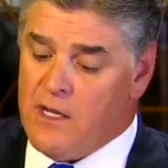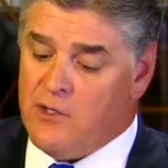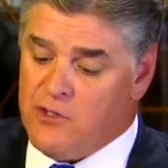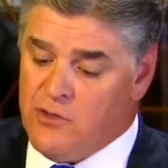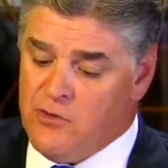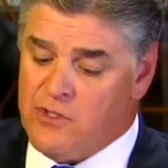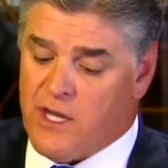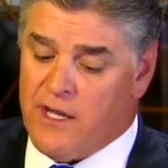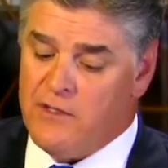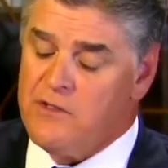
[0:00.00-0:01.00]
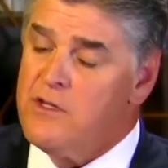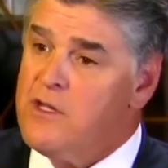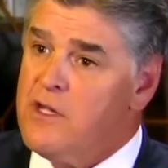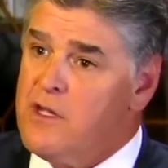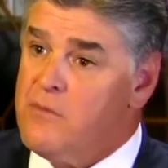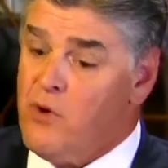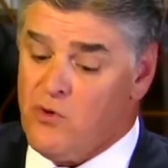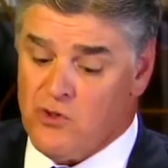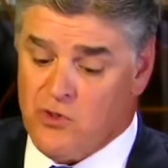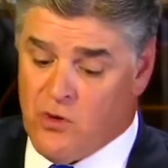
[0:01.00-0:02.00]
in 2 sites,
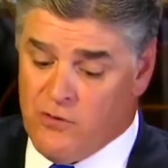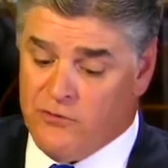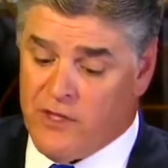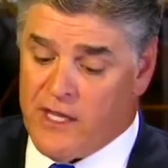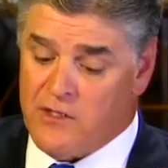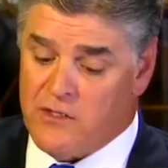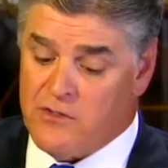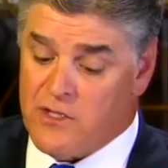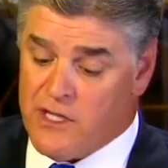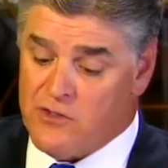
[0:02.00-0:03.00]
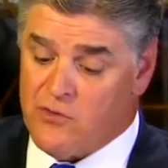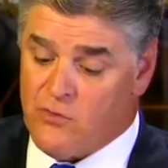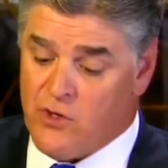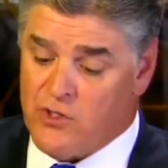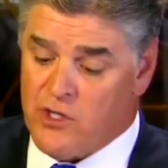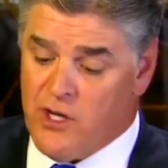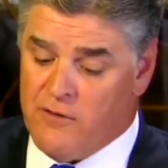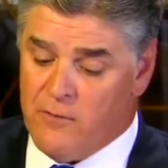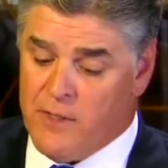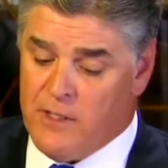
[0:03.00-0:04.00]
impose 12 sanctions against the Russian
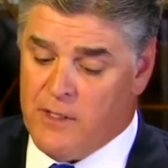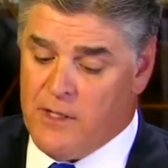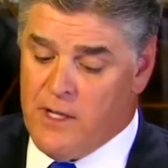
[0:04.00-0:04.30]
government,